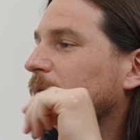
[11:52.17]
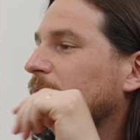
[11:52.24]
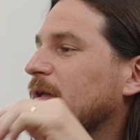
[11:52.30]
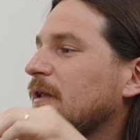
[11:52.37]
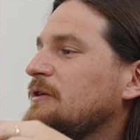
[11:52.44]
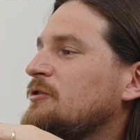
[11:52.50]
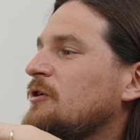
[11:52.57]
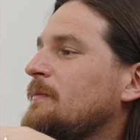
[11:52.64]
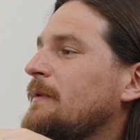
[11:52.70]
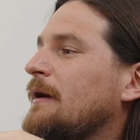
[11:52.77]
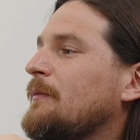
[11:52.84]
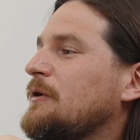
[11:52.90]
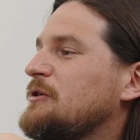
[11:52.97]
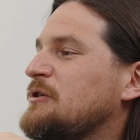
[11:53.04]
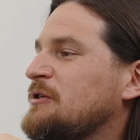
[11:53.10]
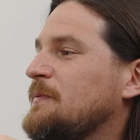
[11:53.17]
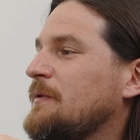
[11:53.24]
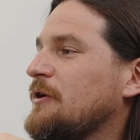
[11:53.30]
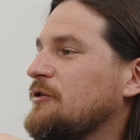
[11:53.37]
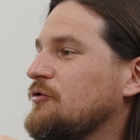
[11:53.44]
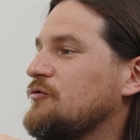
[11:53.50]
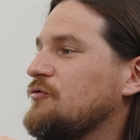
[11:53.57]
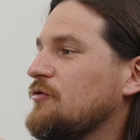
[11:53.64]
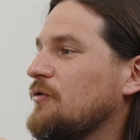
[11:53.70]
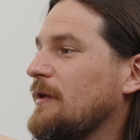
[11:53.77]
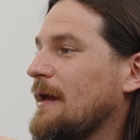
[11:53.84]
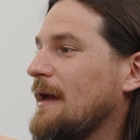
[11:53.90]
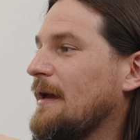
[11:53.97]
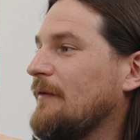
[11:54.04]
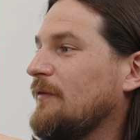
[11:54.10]
But let's talk about how much experience you
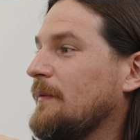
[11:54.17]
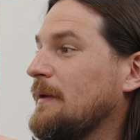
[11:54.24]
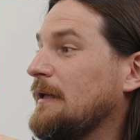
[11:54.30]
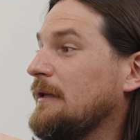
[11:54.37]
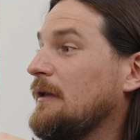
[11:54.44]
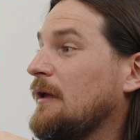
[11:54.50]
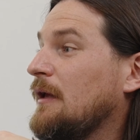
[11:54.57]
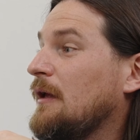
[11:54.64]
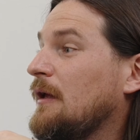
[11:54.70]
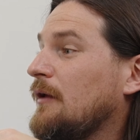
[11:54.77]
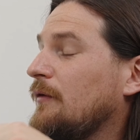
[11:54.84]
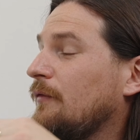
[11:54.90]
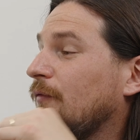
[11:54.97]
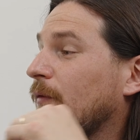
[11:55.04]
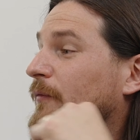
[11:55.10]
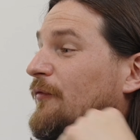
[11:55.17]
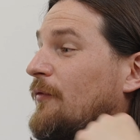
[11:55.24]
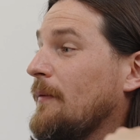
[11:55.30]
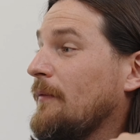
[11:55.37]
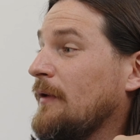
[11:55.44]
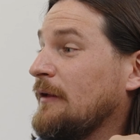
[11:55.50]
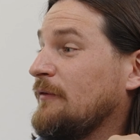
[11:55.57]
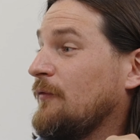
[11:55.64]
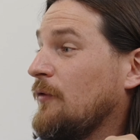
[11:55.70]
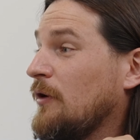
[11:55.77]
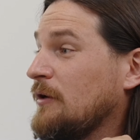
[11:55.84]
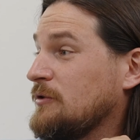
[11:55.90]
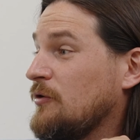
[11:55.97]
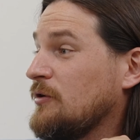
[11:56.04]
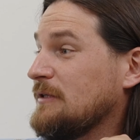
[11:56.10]
truly have. I mean, from as
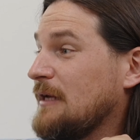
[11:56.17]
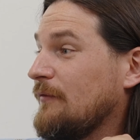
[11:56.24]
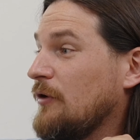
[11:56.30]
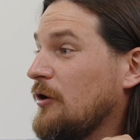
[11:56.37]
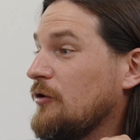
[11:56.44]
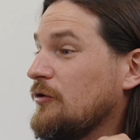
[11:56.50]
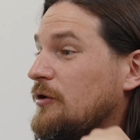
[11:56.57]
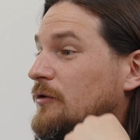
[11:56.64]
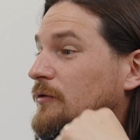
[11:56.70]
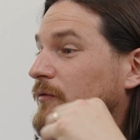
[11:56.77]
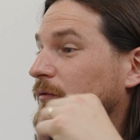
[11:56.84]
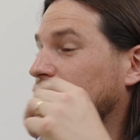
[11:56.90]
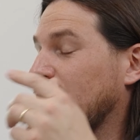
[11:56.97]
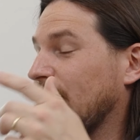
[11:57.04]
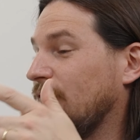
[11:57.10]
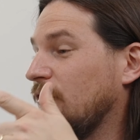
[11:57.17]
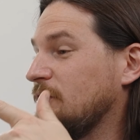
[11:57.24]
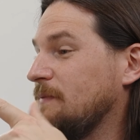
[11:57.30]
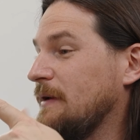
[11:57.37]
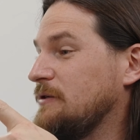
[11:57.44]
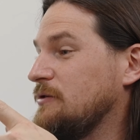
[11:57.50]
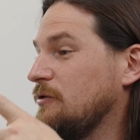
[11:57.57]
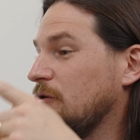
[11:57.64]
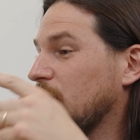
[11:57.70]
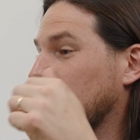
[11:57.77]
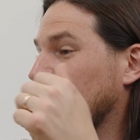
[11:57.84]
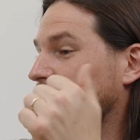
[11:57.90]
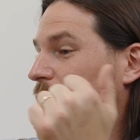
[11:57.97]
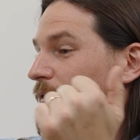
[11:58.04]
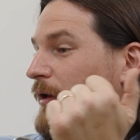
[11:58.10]
long as I've known you, when I first met you, you
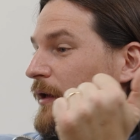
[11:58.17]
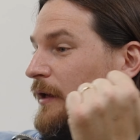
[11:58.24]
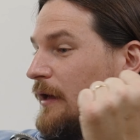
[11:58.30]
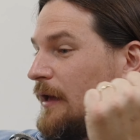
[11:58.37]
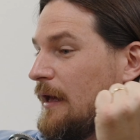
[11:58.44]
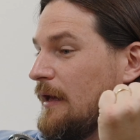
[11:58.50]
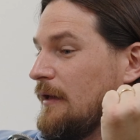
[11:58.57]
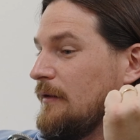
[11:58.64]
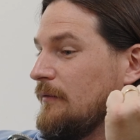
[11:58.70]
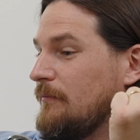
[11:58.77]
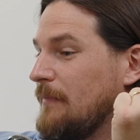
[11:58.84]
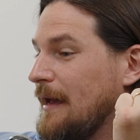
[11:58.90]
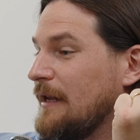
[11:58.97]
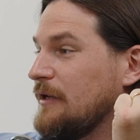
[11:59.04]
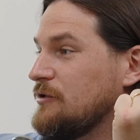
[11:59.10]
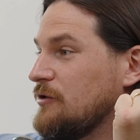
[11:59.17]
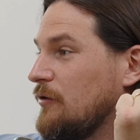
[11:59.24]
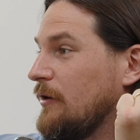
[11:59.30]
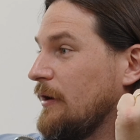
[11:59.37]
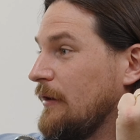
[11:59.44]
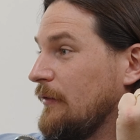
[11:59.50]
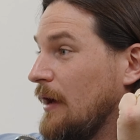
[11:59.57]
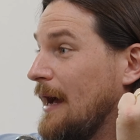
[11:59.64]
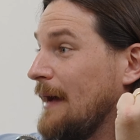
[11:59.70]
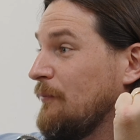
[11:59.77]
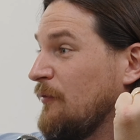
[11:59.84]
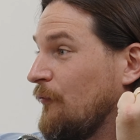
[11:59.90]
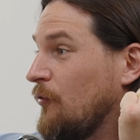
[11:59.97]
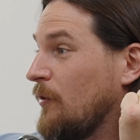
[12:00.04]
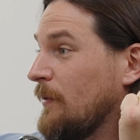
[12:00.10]
were a manager on a
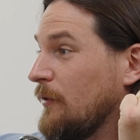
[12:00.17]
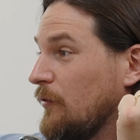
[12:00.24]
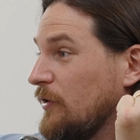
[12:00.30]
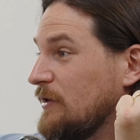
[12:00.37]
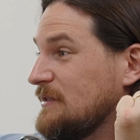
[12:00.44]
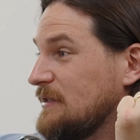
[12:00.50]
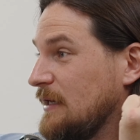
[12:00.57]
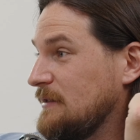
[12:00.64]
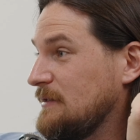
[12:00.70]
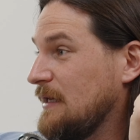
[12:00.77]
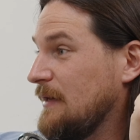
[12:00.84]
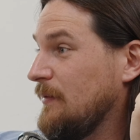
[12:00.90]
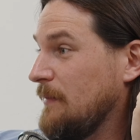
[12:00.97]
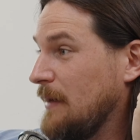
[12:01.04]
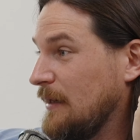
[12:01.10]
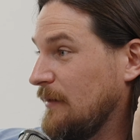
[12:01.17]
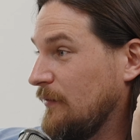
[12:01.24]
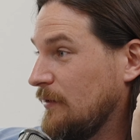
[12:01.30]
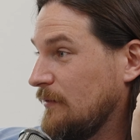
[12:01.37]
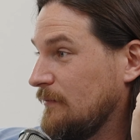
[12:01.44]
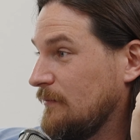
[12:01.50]
high-performing real estate team in Mandeville,